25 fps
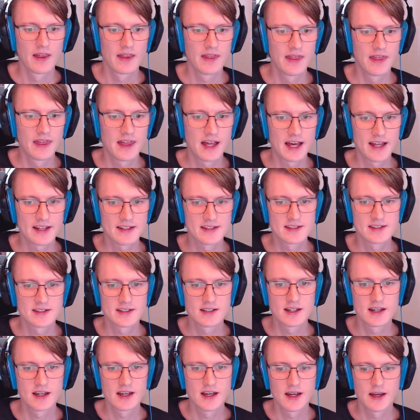that
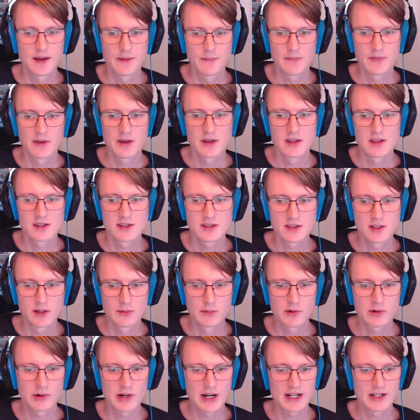
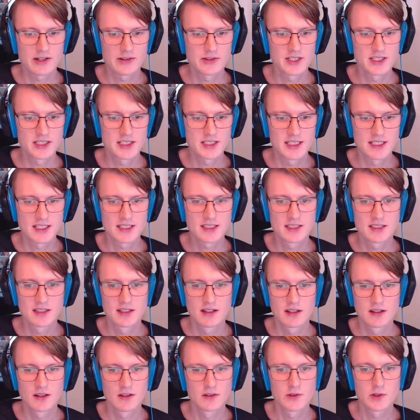some characteristics
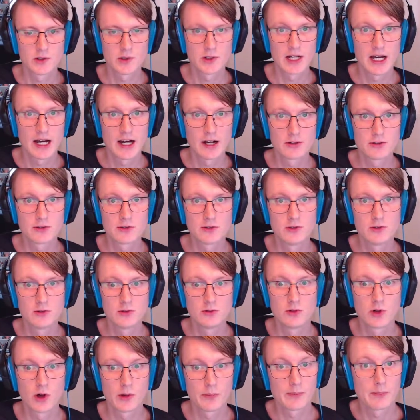turn out to
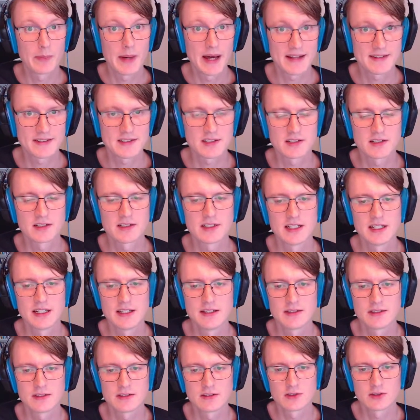not matter
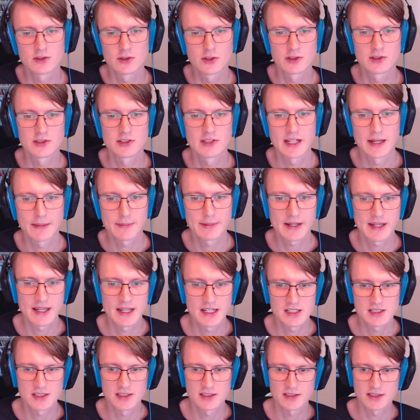in certain
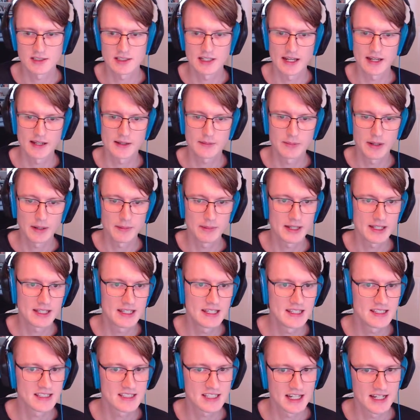applications, like public
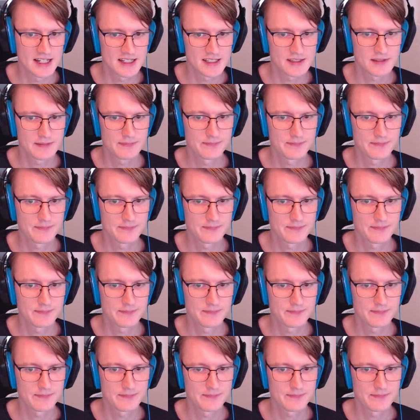key size.